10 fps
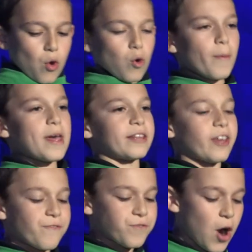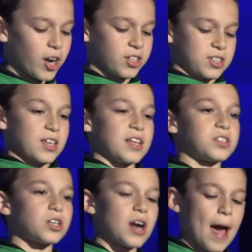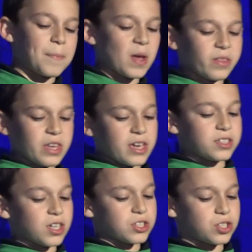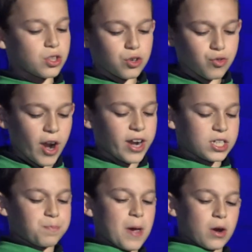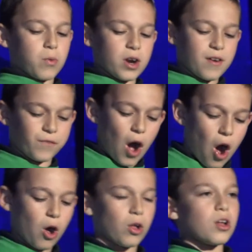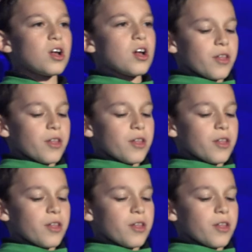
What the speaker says: will be at the front as the Rebbe leads us to the greatest banquet of all,